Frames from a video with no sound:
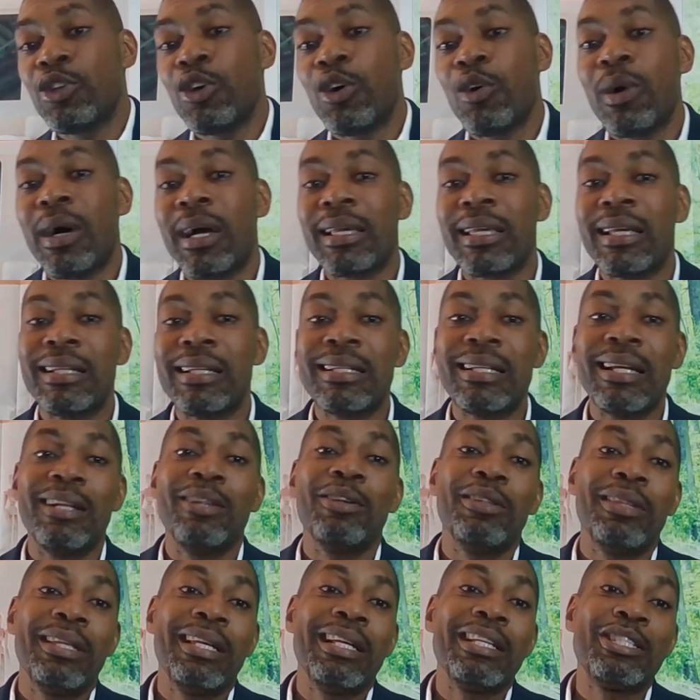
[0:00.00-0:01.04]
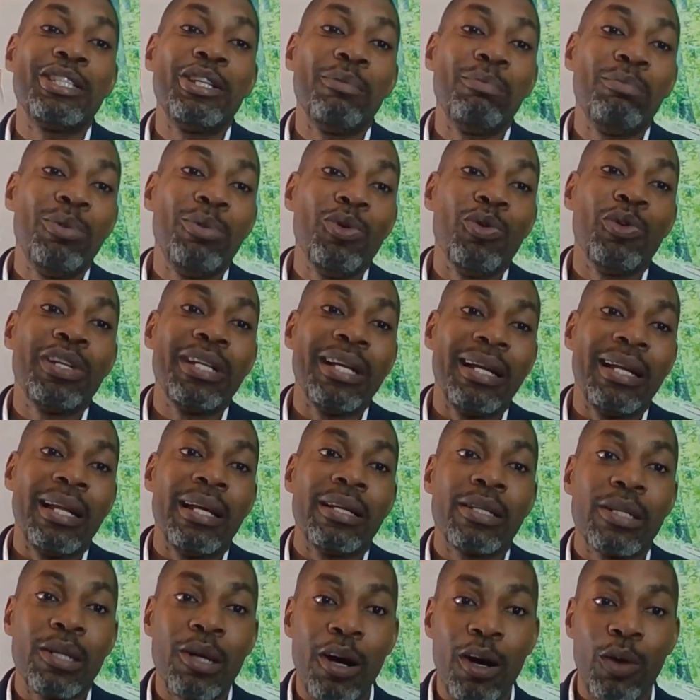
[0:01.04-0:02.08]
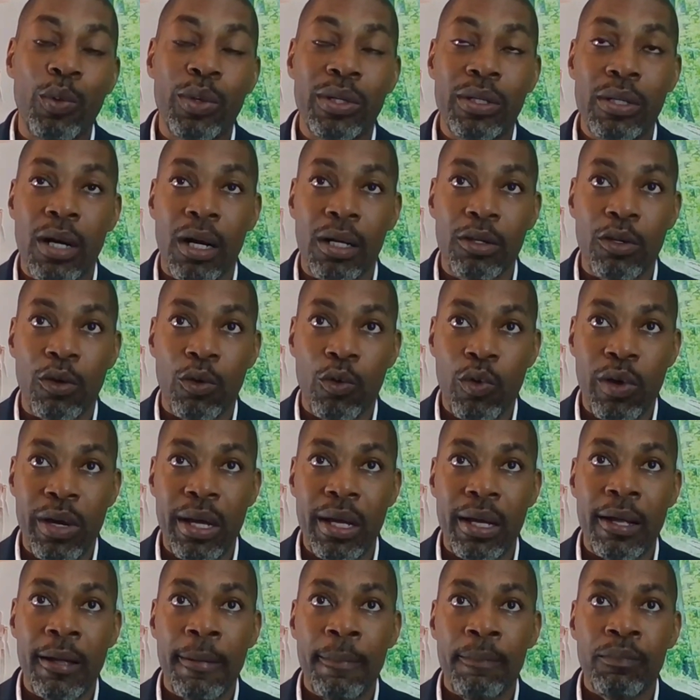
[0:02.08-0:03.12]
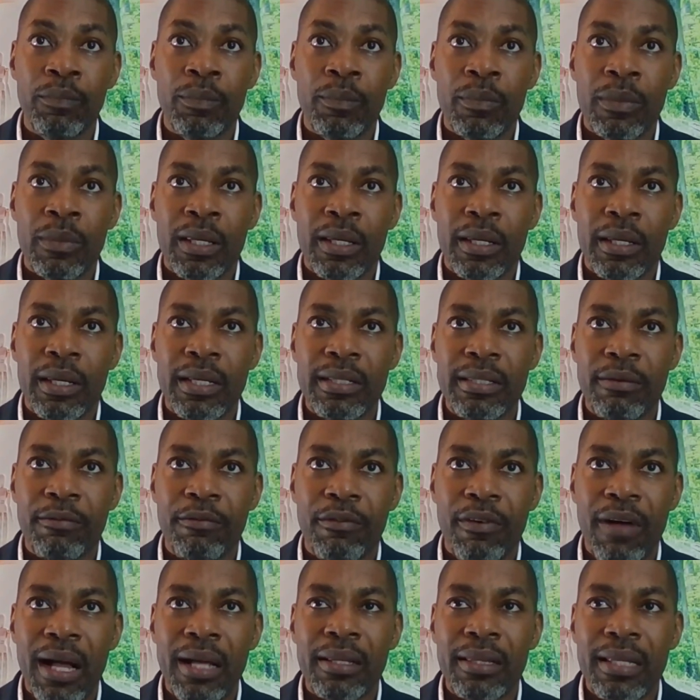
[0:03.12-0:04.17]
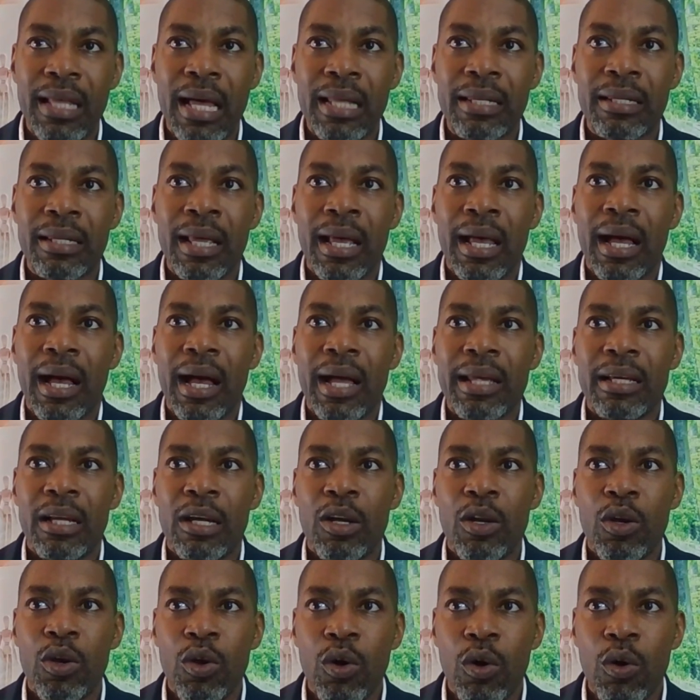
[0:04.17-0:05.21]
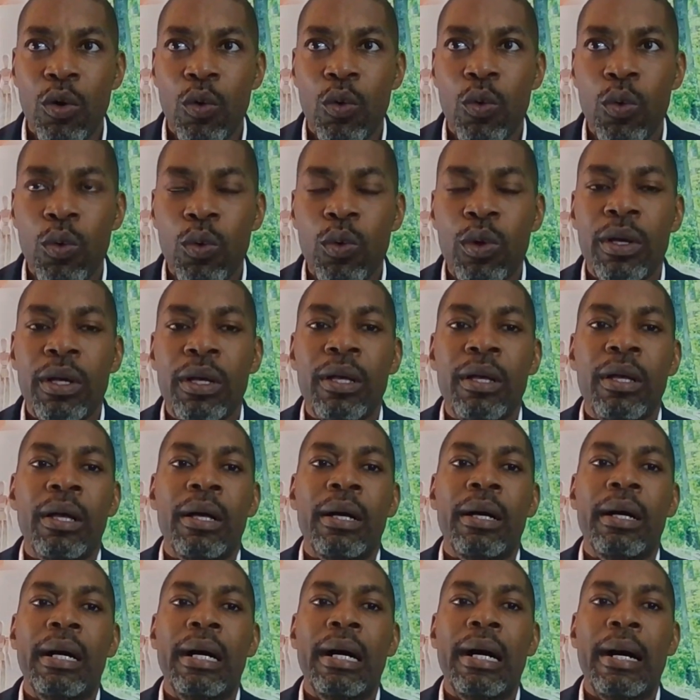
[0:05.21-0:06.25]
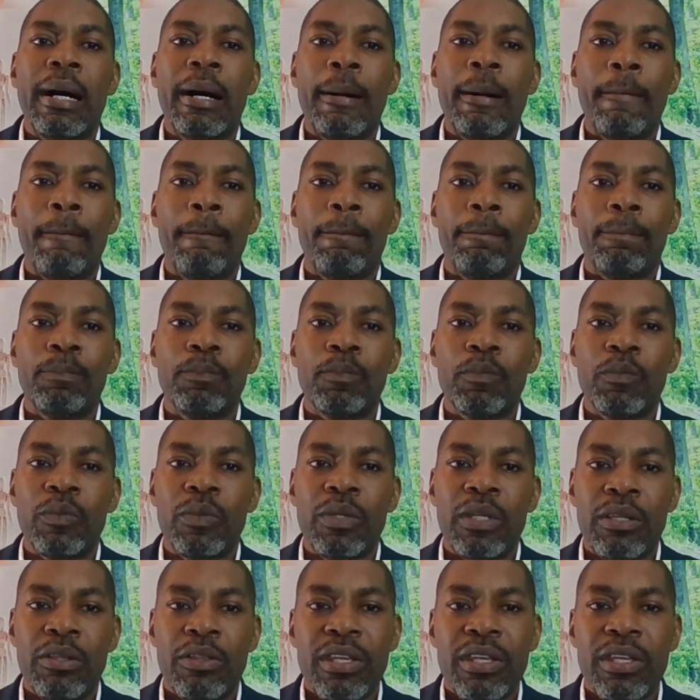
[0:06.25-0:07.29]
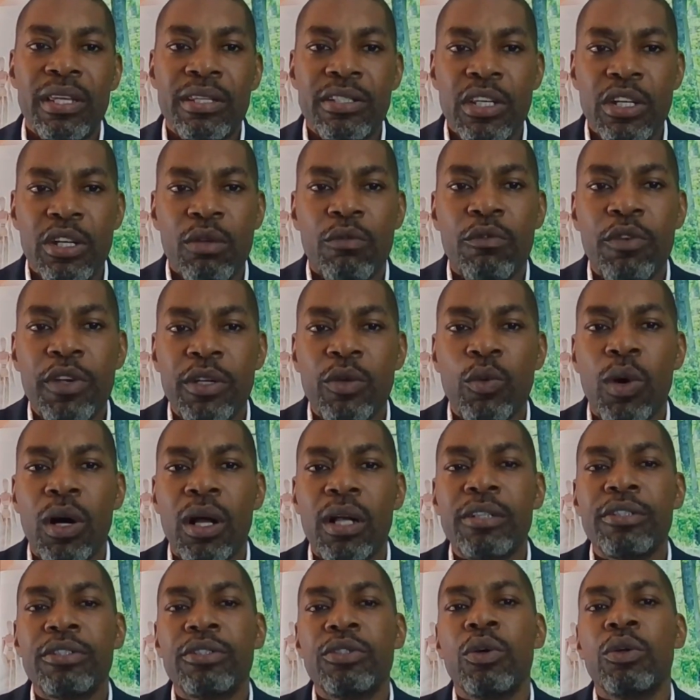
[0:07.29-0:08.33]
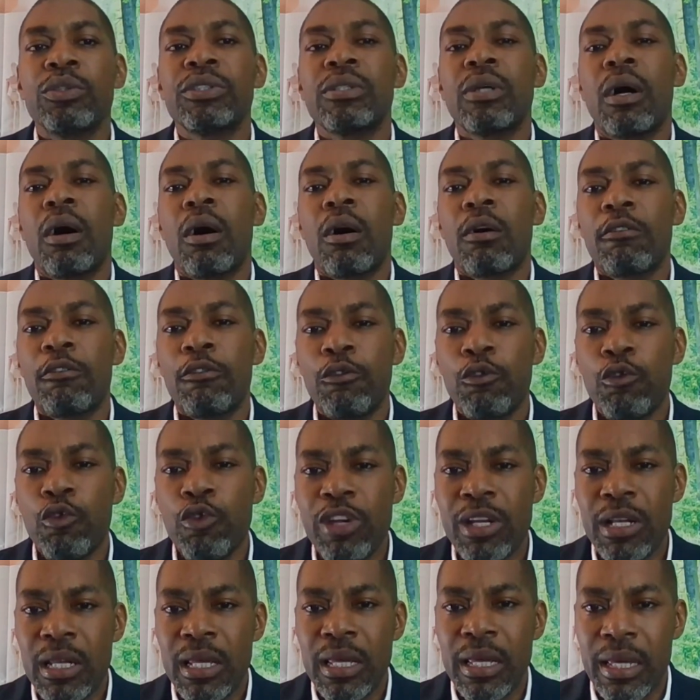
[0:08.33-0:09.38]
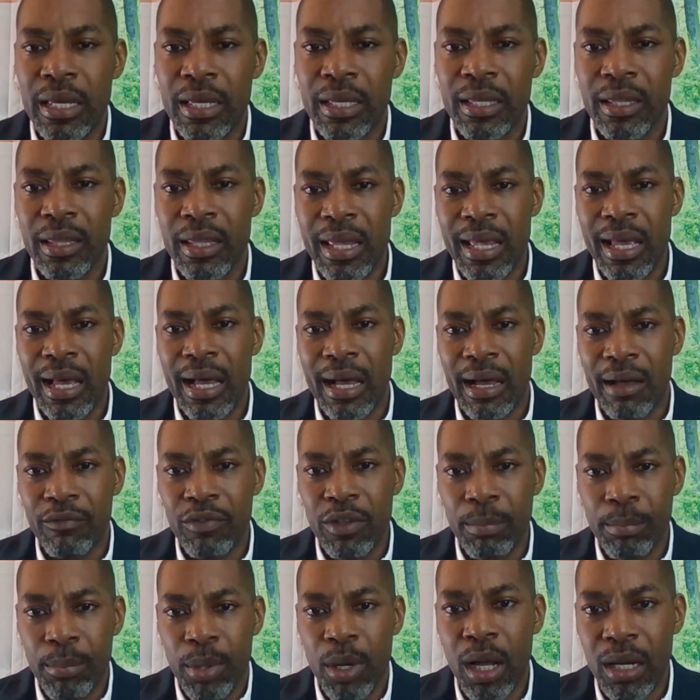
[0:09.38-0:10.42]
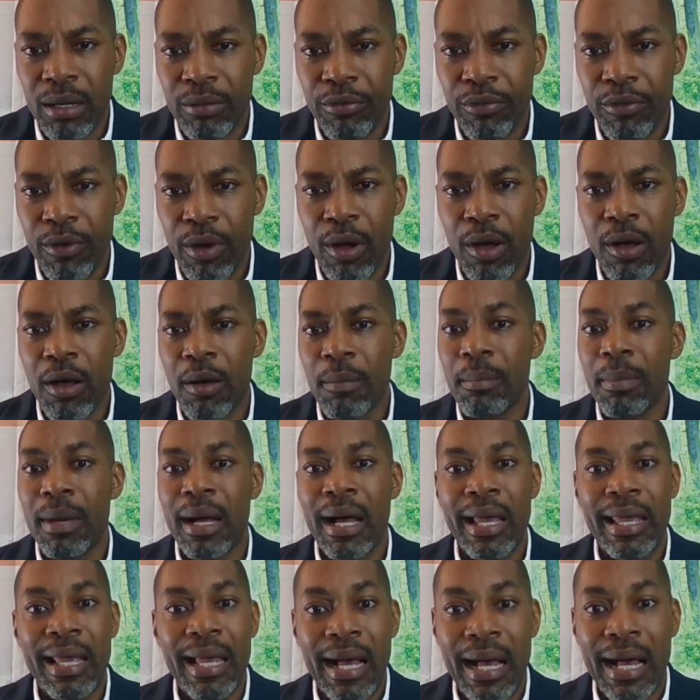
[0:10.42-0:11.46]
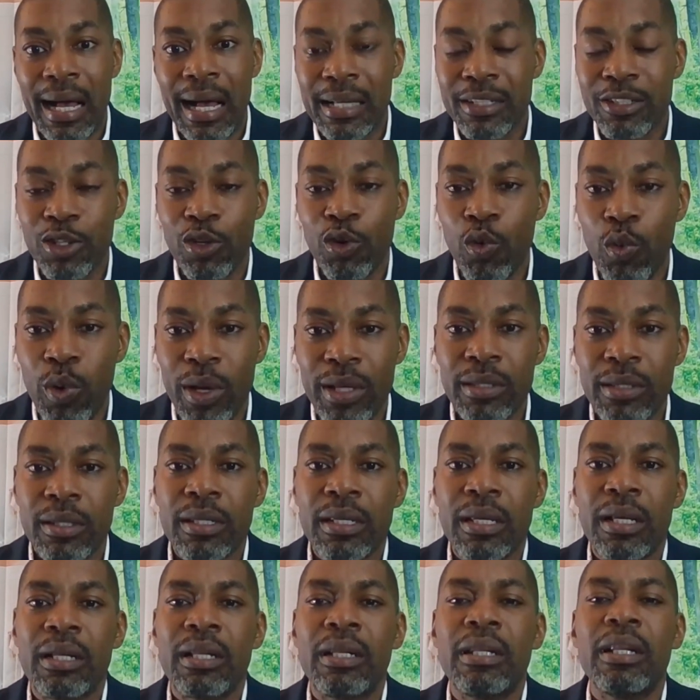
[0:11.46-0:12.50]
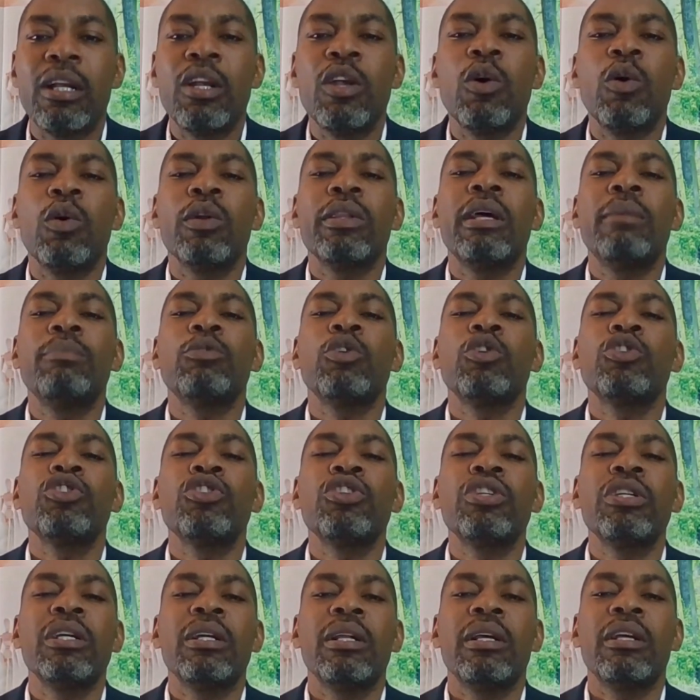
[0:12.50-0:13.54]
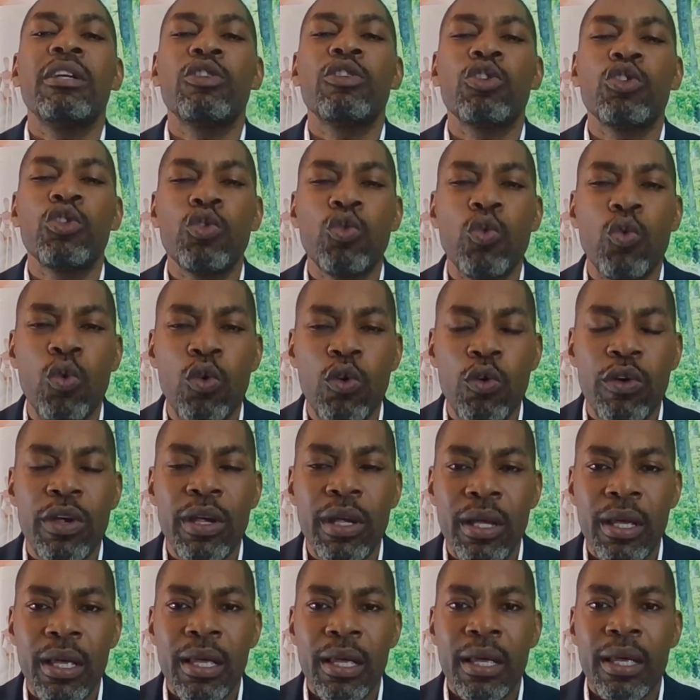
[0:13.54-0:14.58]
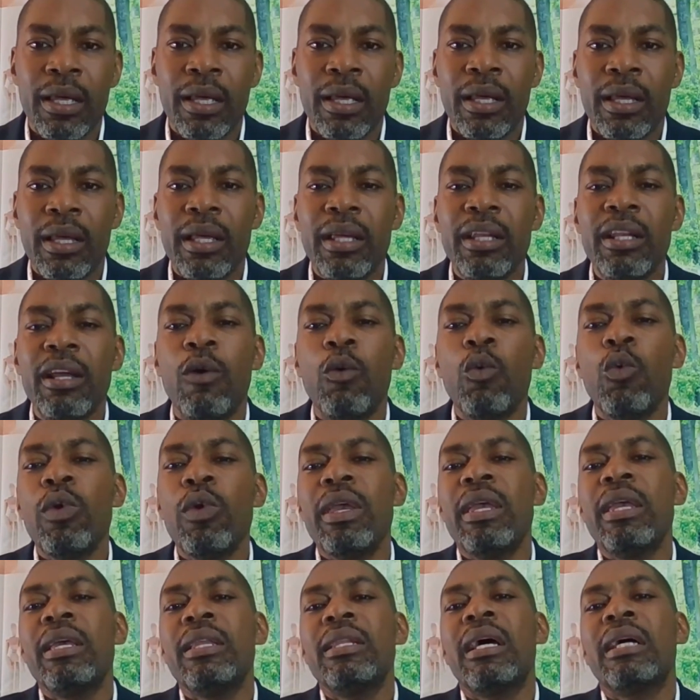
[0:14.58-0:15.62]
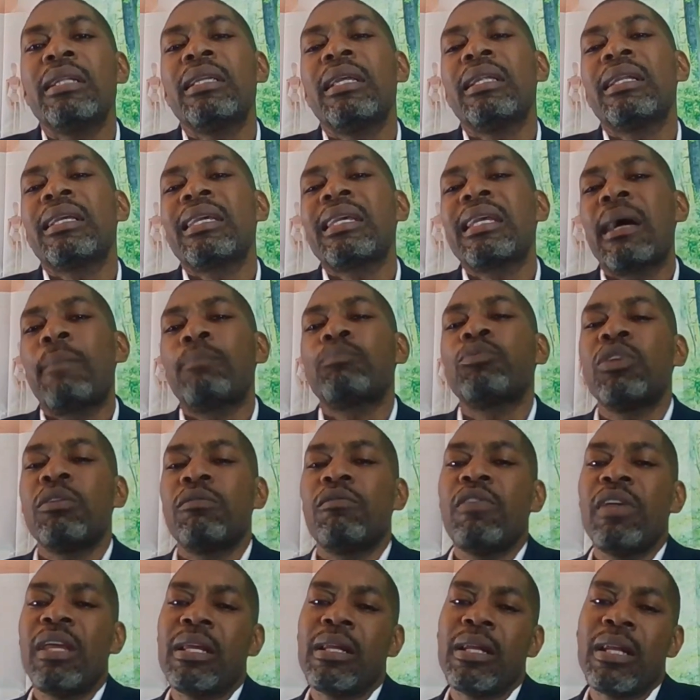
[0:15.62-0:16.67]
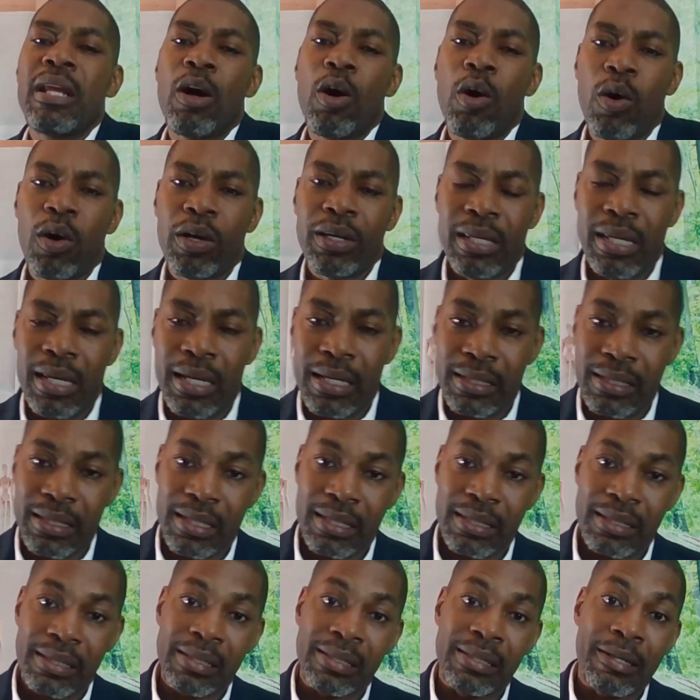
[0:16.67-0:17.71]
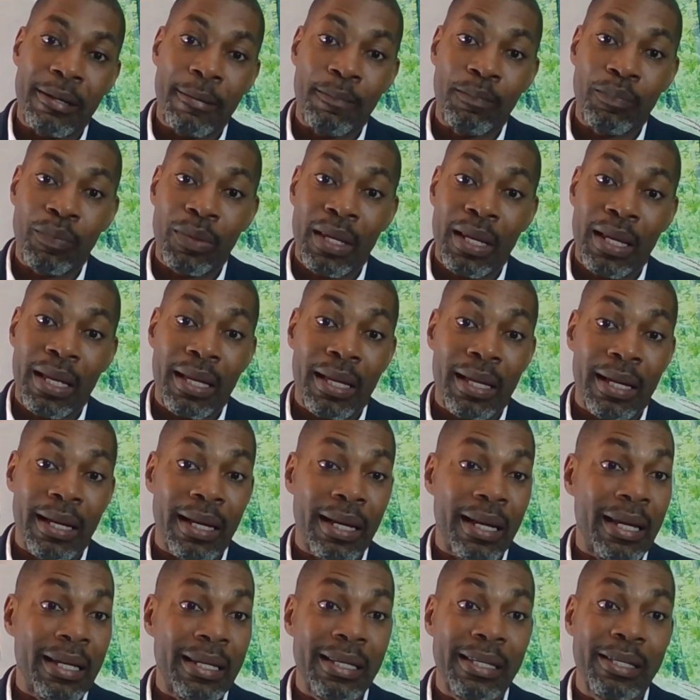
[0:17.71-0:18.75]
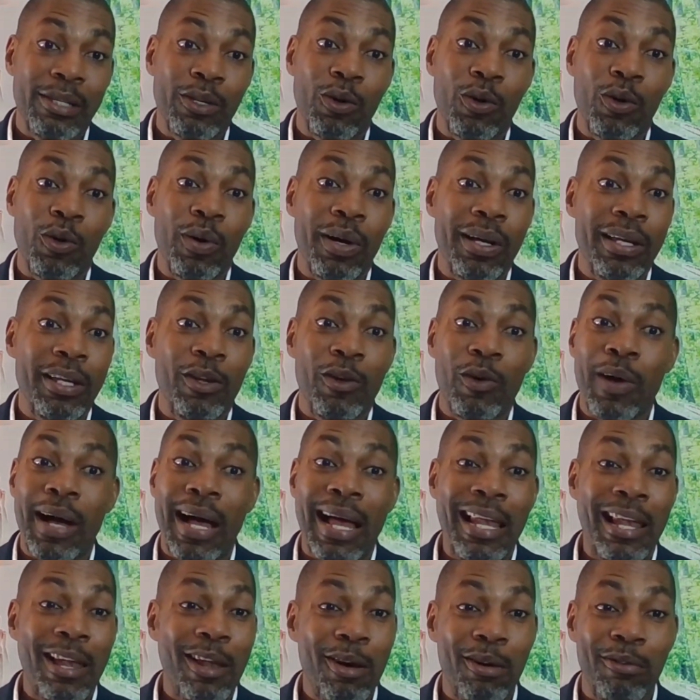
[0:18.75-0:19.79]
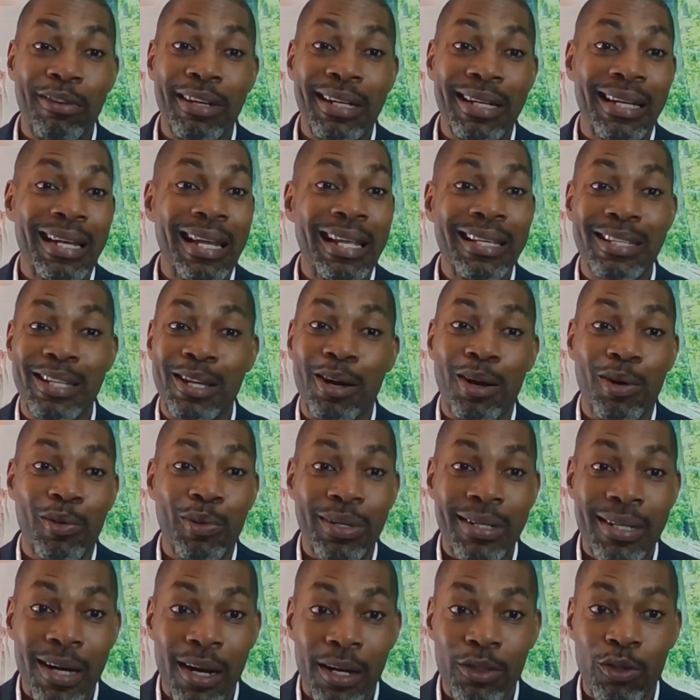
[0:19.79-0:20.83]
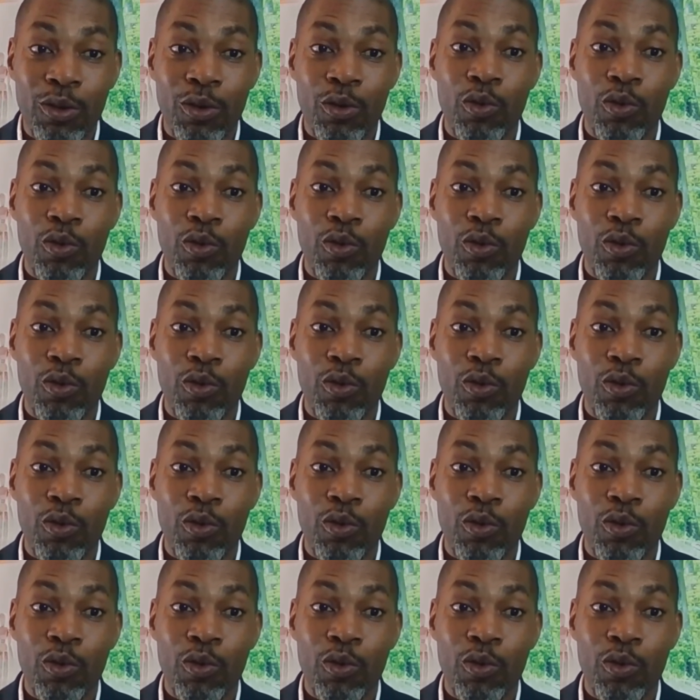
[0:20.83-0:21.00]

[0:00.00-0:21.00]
Now, I can tell you this, the beauty of Let's Talk with Dr. Greg is the fact that I allow these individuals to talk freely. They have the platform. I ask the question and allow them to share their story in a way that it captivates the audiences. So, I love it. Let's Talk with Dr.